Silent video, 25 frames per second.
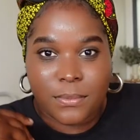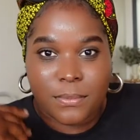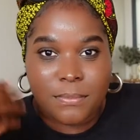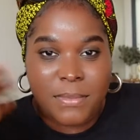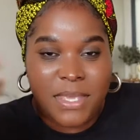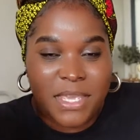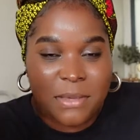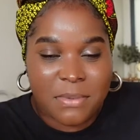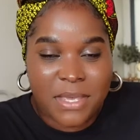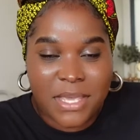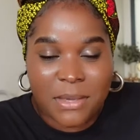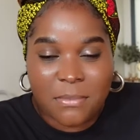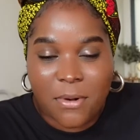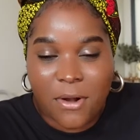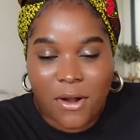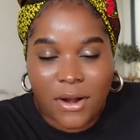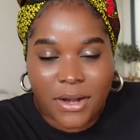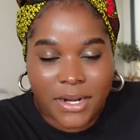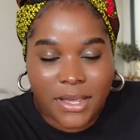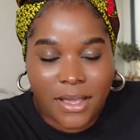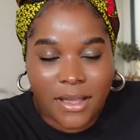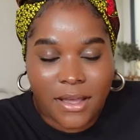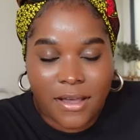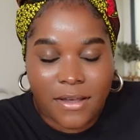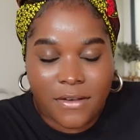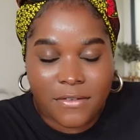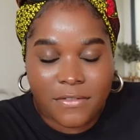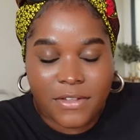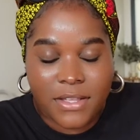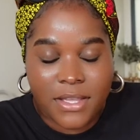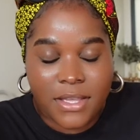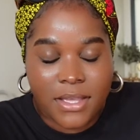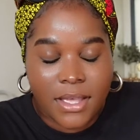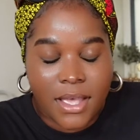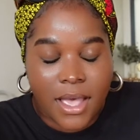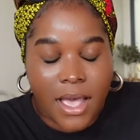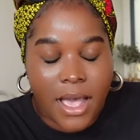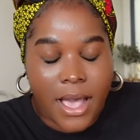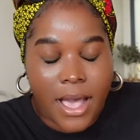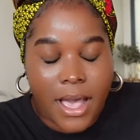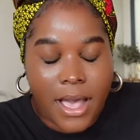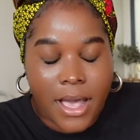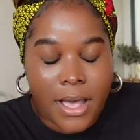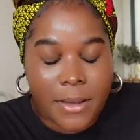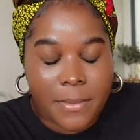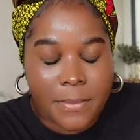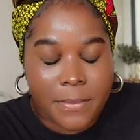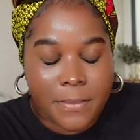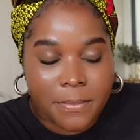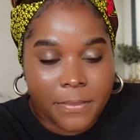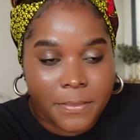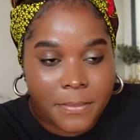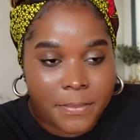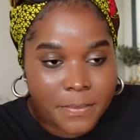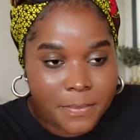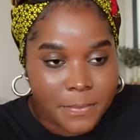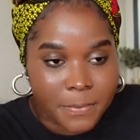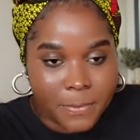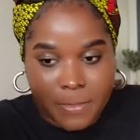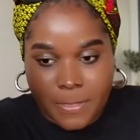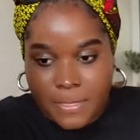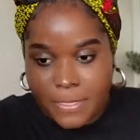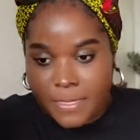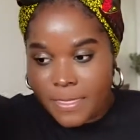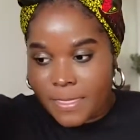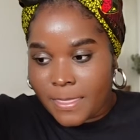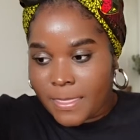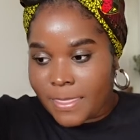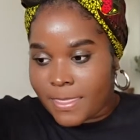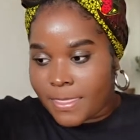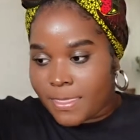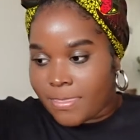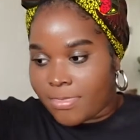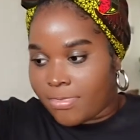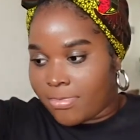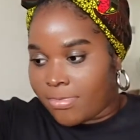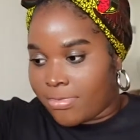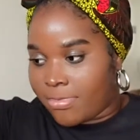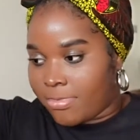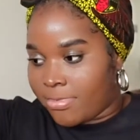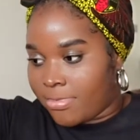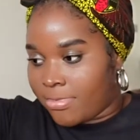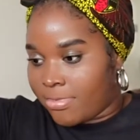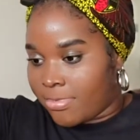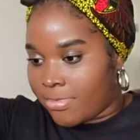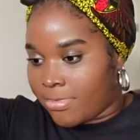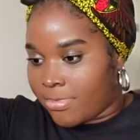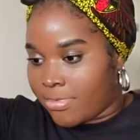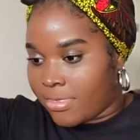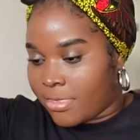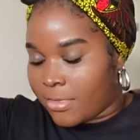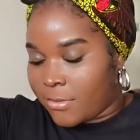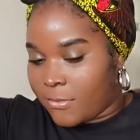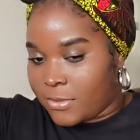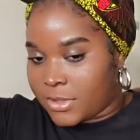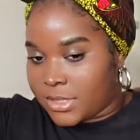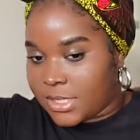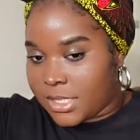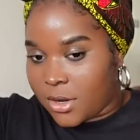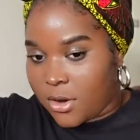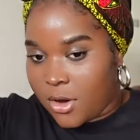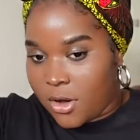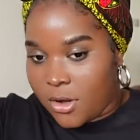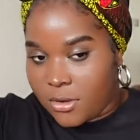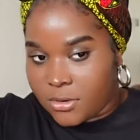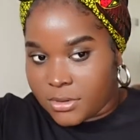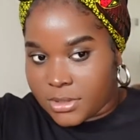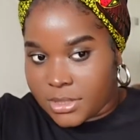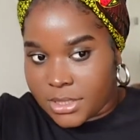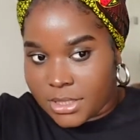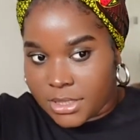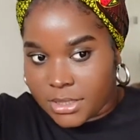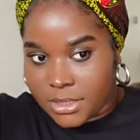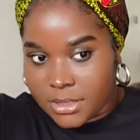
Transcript: Me being part of, um, what's it called?